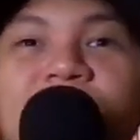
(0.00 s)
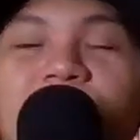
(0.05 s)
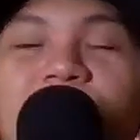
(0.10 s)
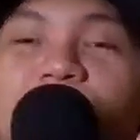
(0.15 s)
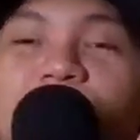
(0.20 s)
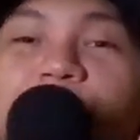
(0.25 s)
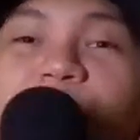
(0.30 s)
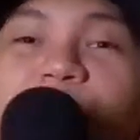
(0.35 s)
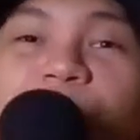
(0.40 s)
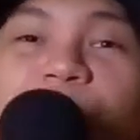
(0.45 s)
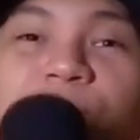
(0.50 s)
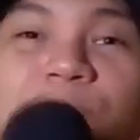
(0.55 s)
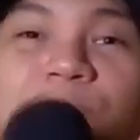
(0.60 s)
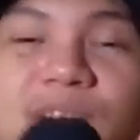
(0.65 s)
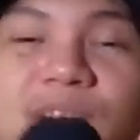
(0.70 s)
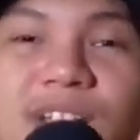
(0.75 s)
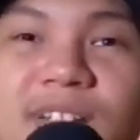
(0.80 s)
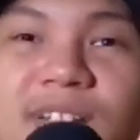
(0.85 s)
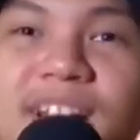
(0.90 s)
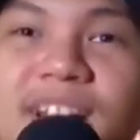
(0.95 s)
If the
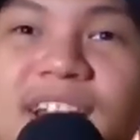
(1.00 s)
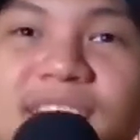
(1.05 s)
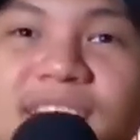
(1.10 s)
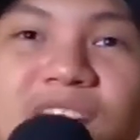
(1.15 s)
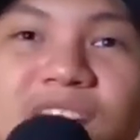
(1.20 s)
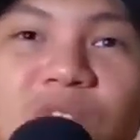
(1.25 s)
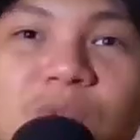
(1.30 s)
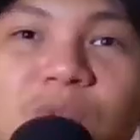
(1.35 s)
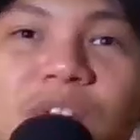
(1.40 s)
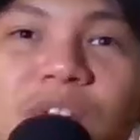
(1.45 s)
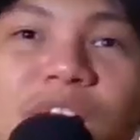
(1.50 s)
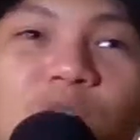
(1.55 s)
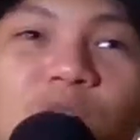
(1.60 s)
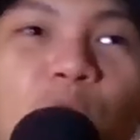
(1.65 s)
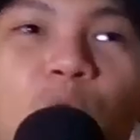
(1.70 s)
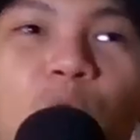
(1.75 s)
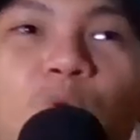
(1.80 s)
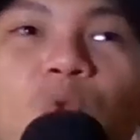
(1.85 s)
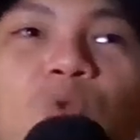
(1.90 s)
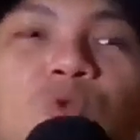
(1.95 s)
season ended today,
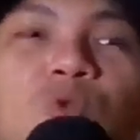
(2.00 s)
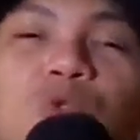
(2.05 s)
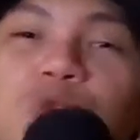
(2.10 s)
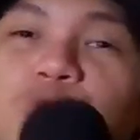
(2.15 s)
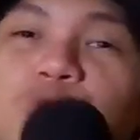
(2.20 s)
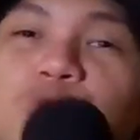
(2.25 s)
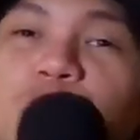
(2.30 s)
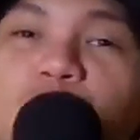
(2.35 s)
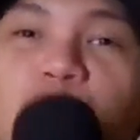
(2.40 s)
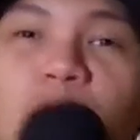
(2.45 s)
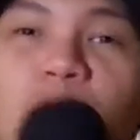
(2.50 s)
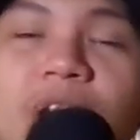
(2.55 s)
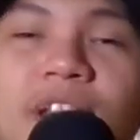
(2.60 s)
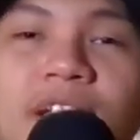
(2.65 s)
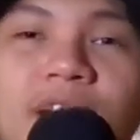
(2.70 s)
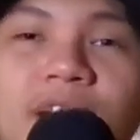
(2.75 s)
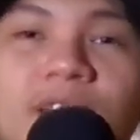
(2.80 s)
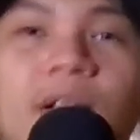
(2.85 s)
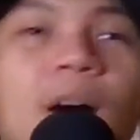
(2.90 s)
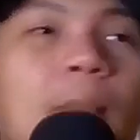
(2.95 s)
who should win
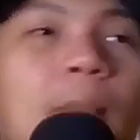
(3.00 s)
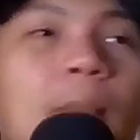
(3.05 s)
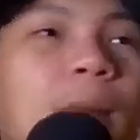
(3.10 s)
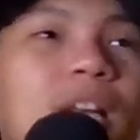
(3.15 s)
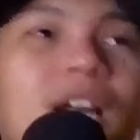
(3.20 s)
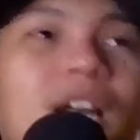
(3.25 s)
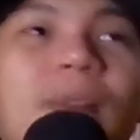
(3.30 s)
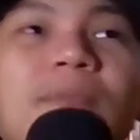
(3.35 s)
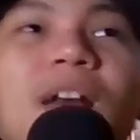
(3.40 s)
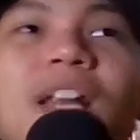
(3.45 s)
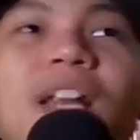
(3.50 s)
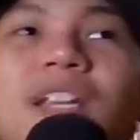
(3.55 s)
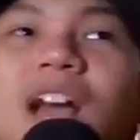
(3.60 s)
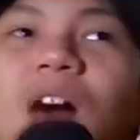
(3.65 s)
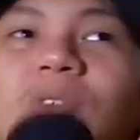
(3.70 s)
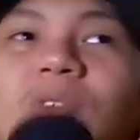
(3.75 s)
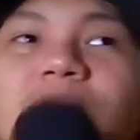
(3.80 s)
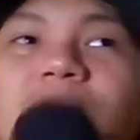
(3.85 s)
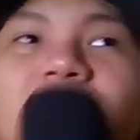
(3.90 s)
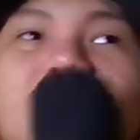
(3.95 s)
it? But I'm not
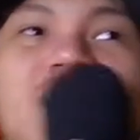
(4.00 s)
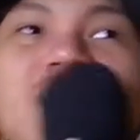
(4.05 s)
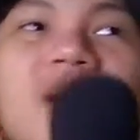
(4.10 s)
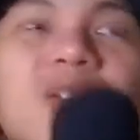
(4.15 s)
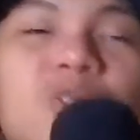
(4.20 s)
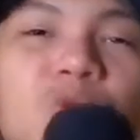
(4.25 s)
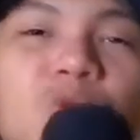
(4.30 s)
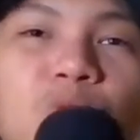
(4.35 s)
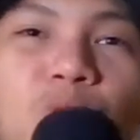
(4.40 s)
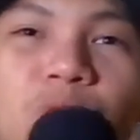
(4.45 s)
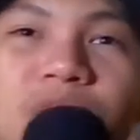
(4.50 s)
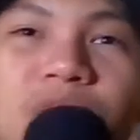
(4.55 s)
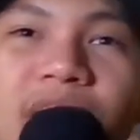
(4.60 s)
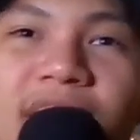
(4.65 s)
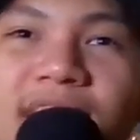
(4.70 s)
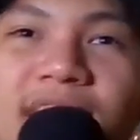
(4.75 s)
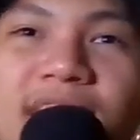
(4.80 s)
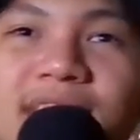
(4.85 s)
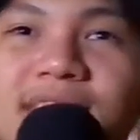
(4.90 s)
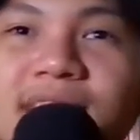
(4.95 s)
counting the 2
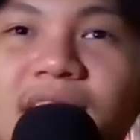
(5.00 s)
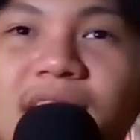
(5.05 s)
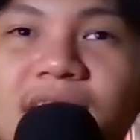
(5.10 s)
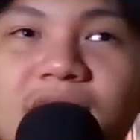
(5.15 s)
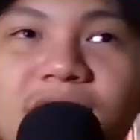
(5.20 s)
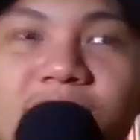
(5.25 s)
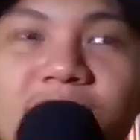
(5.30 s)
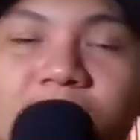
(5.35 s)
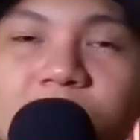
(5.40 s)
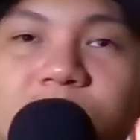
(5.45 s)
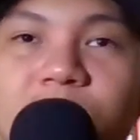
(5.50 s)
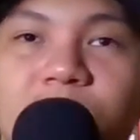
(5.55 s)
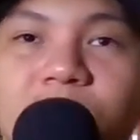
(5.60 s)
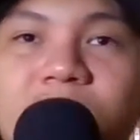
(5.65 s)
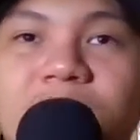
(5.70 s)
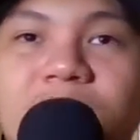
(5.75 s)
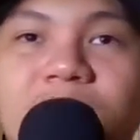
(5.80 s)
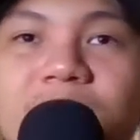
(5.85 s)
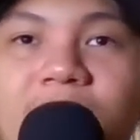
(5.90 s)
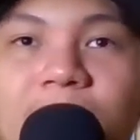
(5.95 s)
days that the games
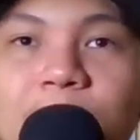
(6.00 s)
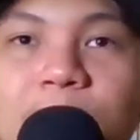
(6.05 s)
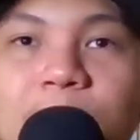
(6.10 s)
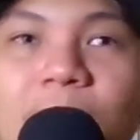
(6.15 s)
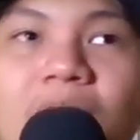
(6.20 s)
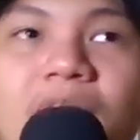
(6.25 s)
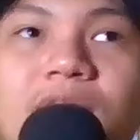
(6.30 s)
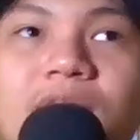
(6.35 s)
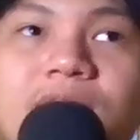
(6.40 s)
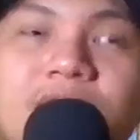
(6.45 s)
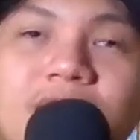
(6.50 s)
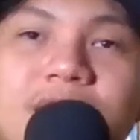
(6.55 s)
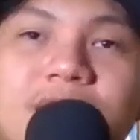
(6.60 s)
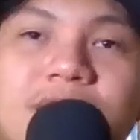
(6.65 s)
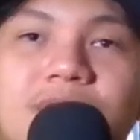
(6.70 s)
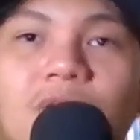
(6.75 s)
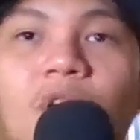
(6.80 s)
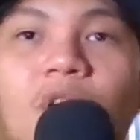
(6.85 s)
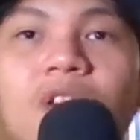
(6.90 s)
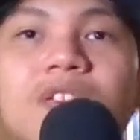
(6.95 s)
already came back
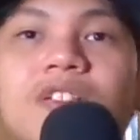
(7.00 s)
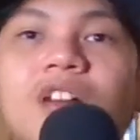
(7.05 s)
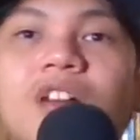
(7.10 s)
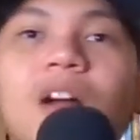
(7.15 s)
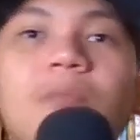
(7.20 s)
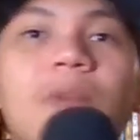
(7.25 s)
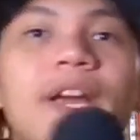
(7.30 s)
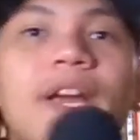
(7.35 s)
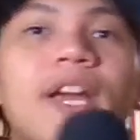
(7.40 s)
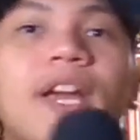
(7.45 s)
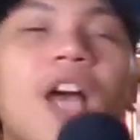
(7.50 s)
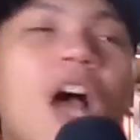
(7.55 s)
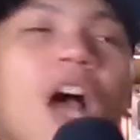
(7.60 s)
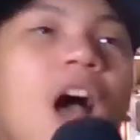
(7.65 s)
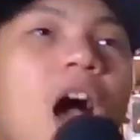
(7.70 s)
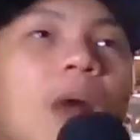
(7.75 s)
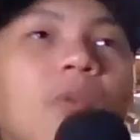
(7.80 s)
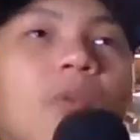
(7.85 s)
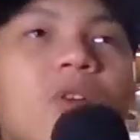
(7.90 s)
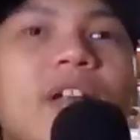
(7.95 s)
since All-Star break.
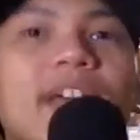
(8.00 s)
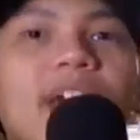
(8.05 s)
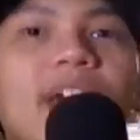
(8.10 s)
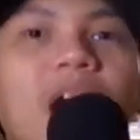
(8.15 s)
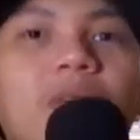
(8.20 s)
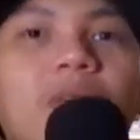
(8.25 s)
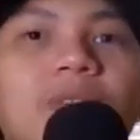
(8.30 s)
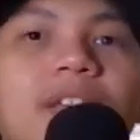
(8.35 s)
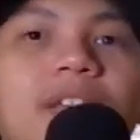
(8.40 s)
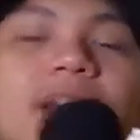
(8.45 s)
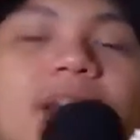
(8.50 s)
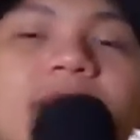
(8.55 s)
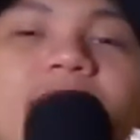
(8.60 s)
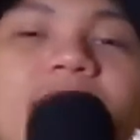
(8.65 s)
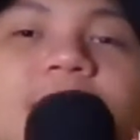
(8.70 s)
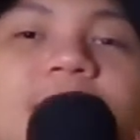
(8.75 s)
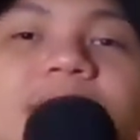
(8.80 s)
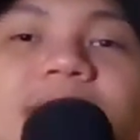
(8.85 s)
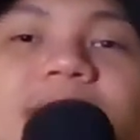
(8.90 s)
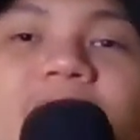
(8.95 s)
I'm only counting the
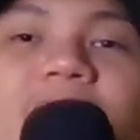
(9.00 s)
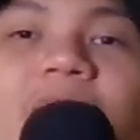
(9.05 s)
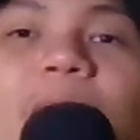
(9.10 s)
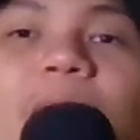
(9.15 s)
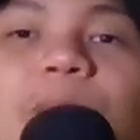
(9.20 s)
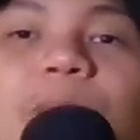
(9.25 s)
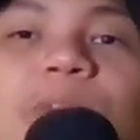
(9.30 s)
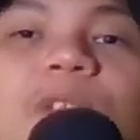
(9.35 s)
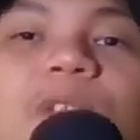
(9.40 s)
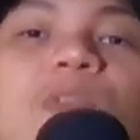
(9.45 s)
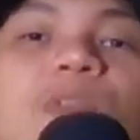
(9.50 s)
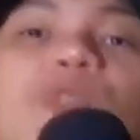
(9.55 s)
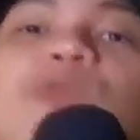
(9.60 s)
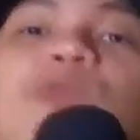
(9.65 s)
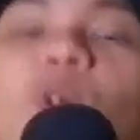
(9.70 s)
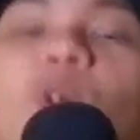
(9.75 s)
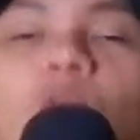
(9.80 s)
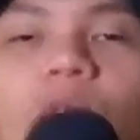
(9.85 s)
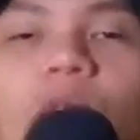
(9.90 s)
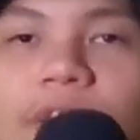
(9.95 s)
games that happened
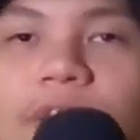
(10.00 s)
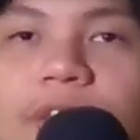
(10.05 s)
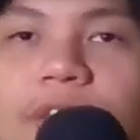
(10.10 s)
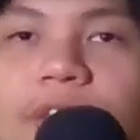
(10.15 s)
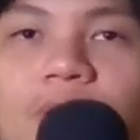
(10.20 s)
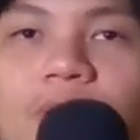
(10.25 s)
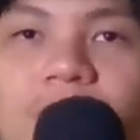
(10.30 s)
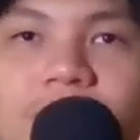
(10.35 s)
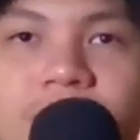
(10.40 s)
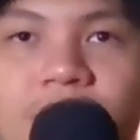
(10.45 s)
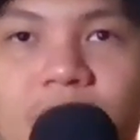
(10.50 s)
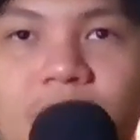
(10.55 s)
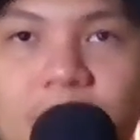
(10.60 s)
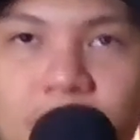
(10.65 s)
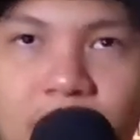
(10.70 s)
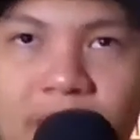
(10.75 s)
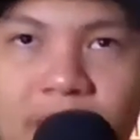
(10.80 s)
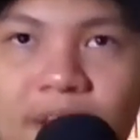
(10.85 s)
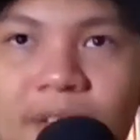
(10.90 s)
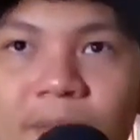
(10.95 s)
before the All-Star
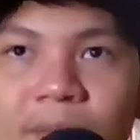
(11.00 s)
break.